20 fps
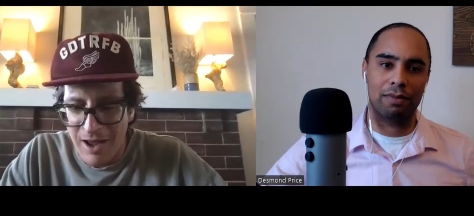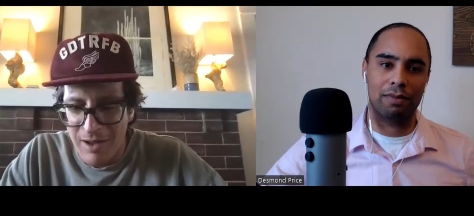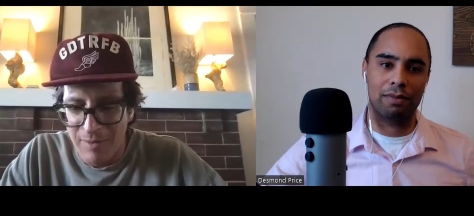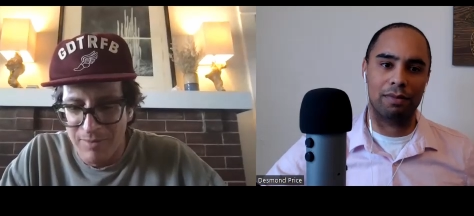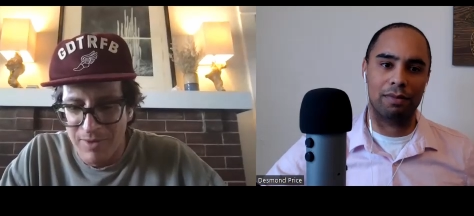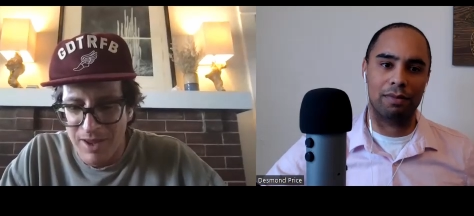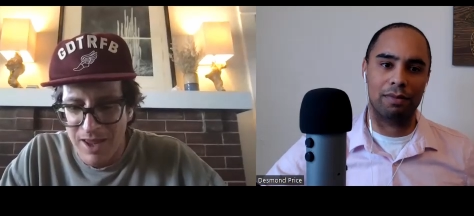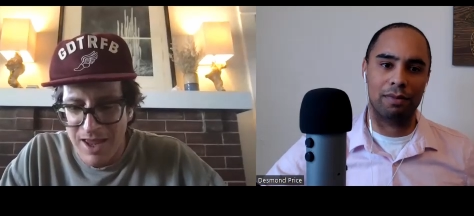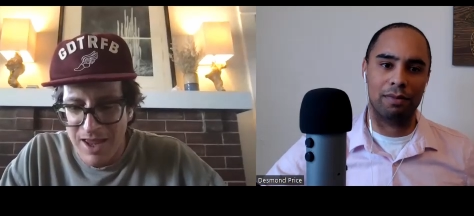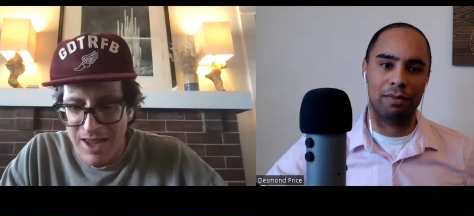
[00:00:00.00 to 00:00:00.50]

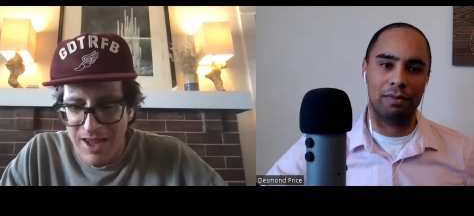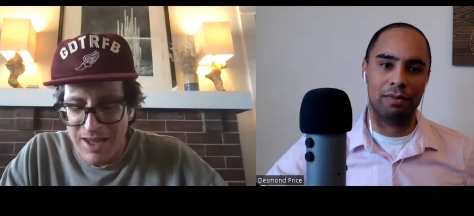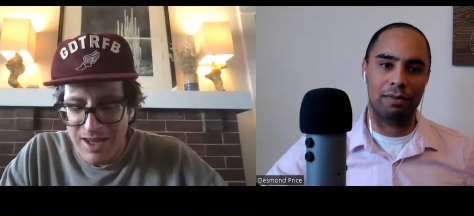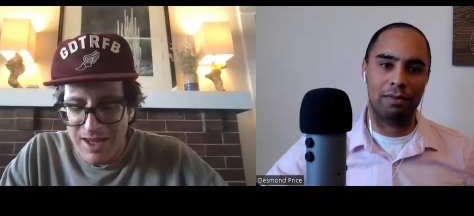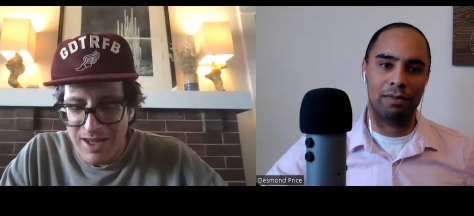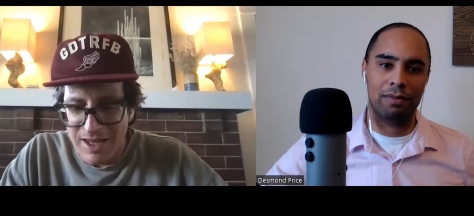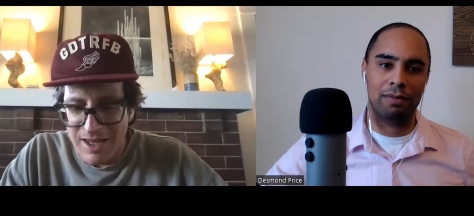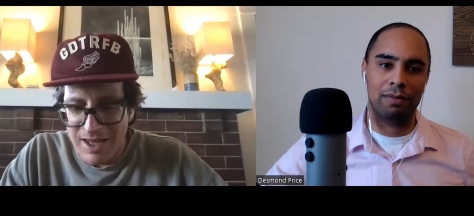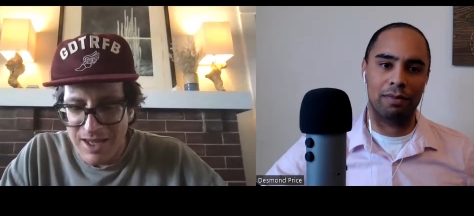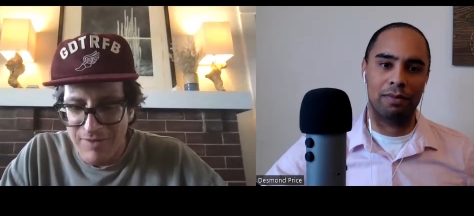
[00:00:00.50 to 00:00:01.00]
Speaker 1: um,
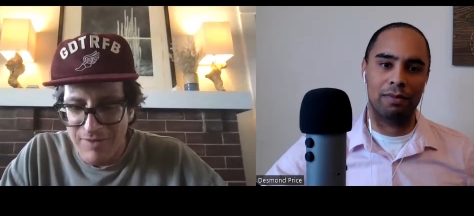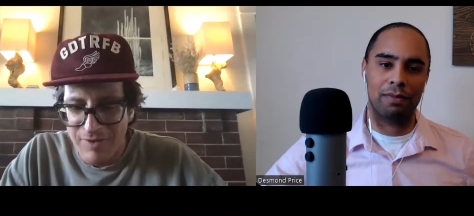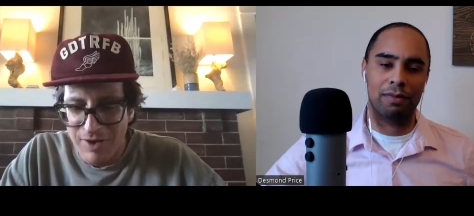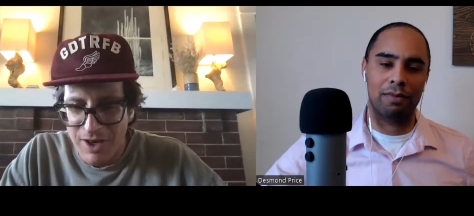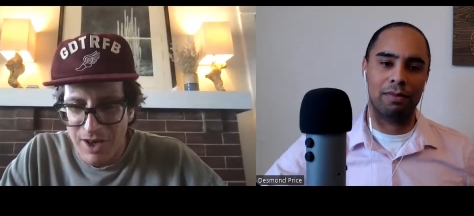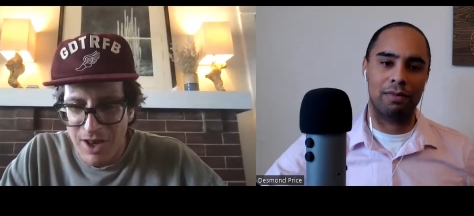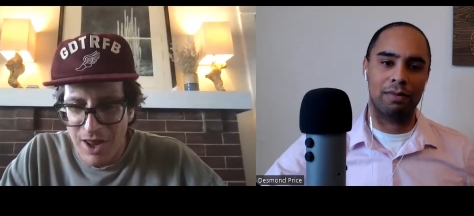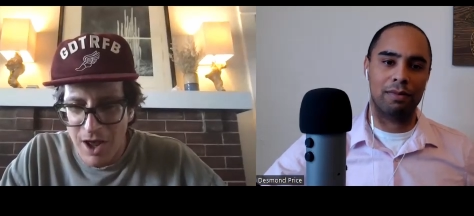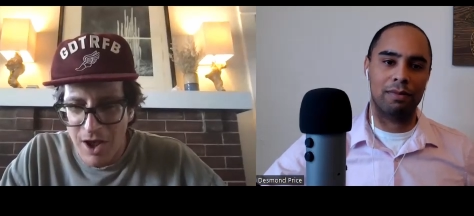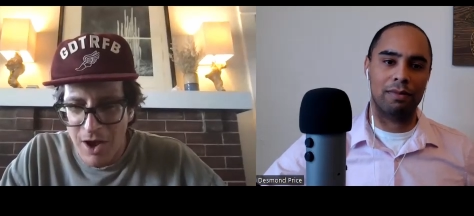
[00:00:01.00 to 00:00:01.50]

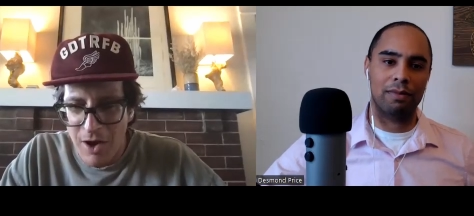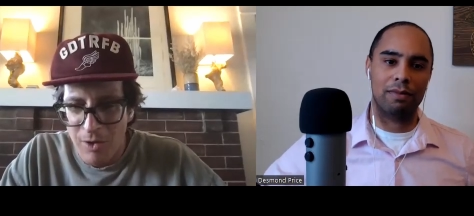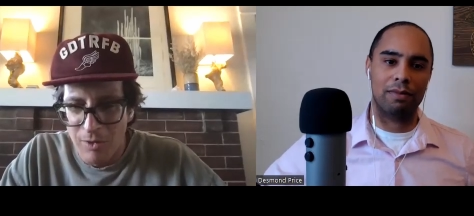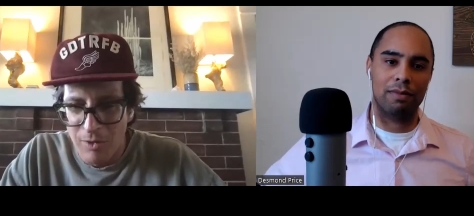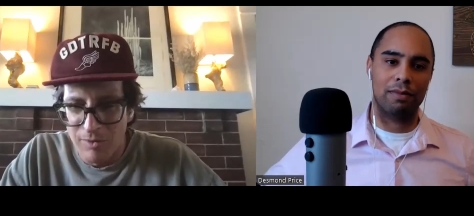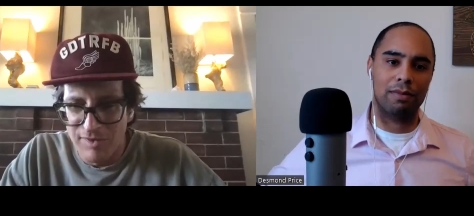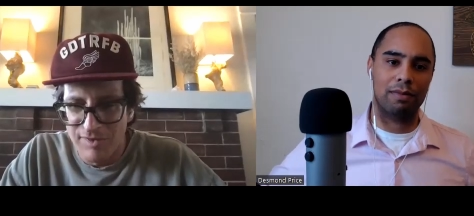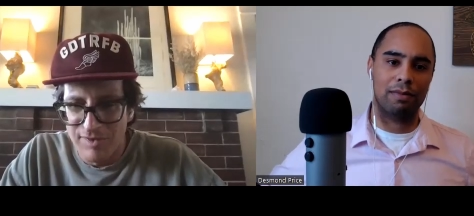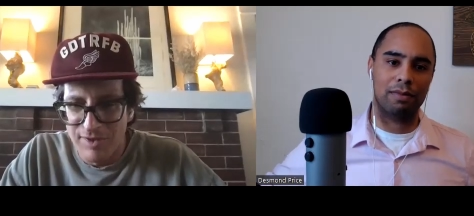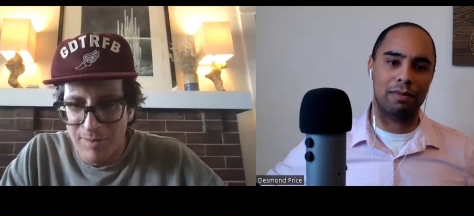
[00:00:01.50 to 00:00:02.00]
even
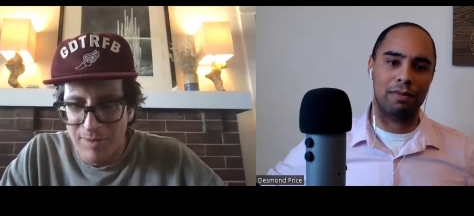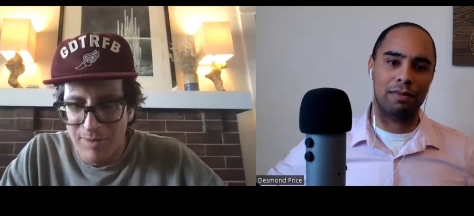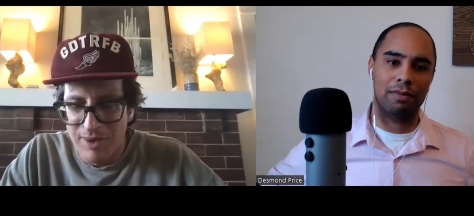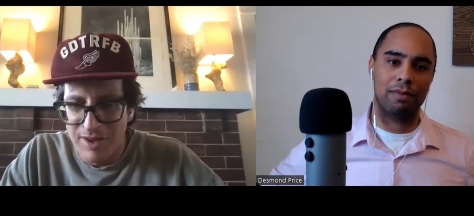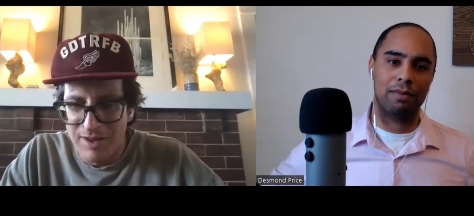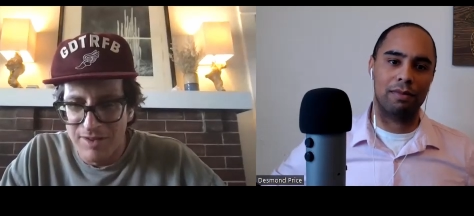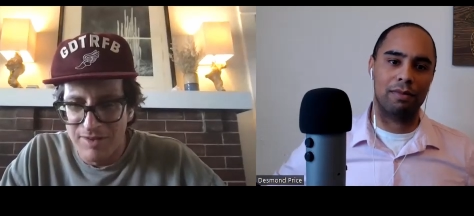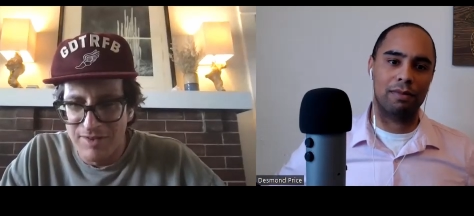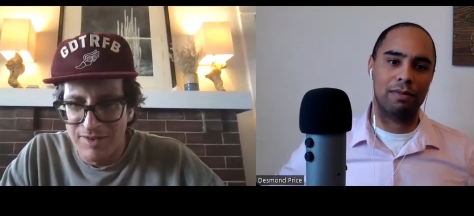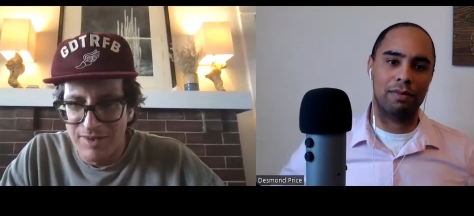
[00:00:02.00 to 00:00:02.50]
though some
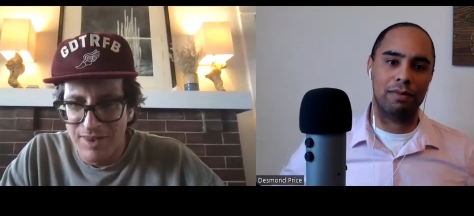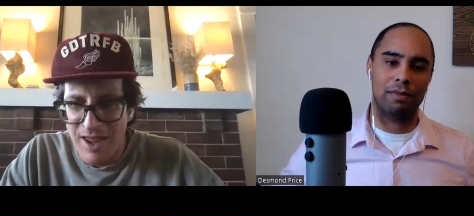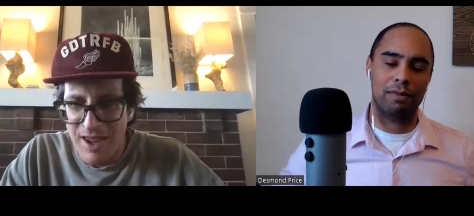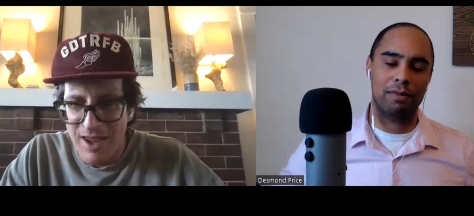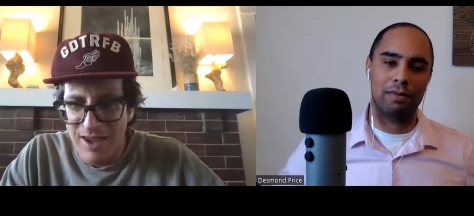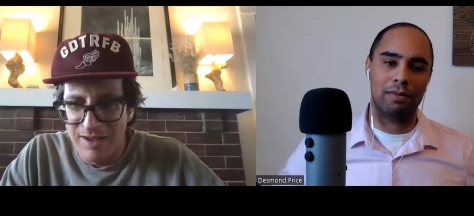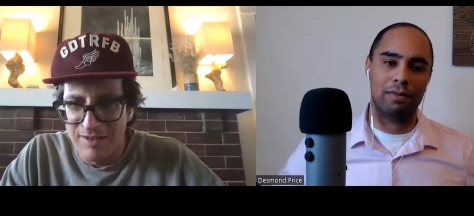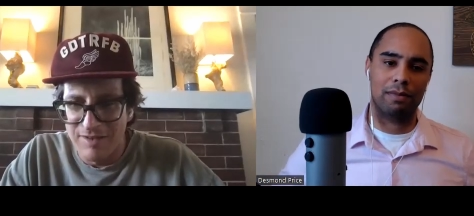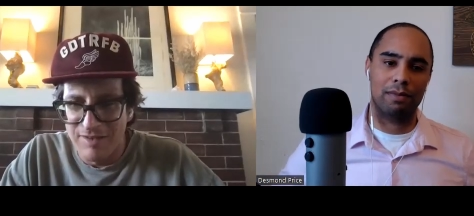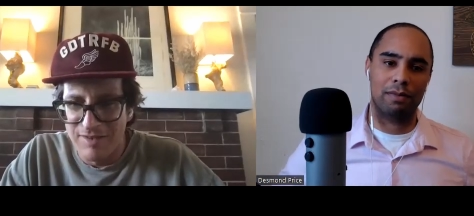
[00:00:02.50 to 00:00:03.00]
of these
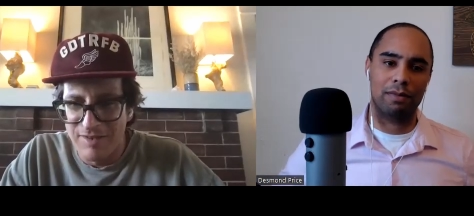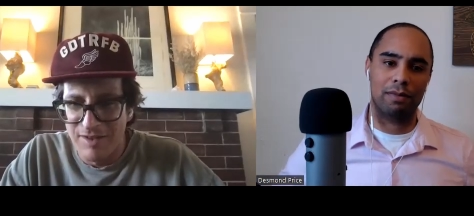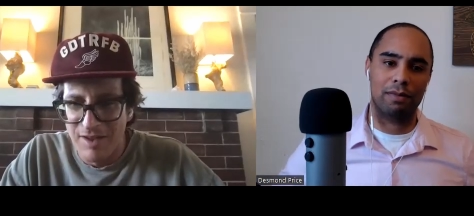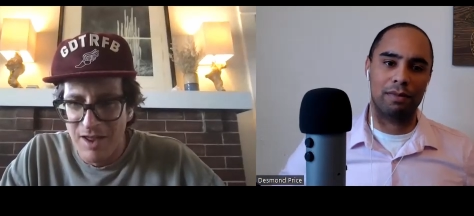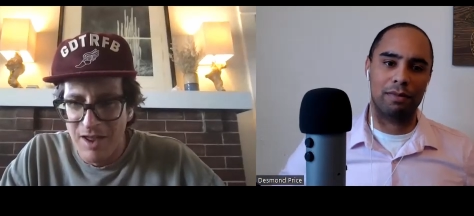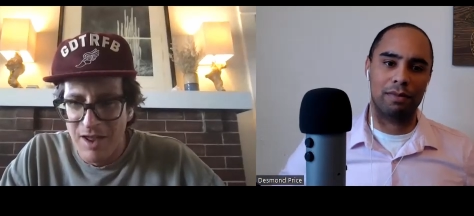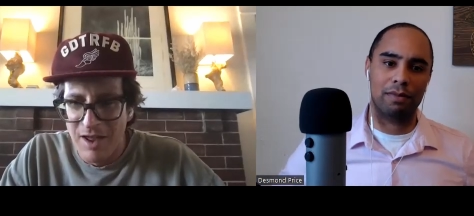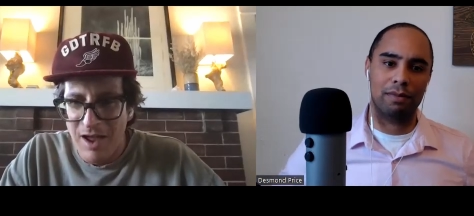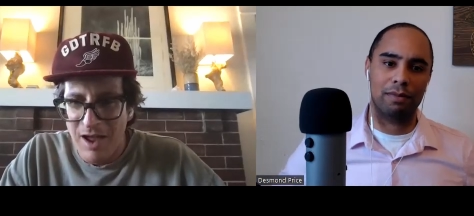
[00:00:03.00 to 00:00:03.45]
things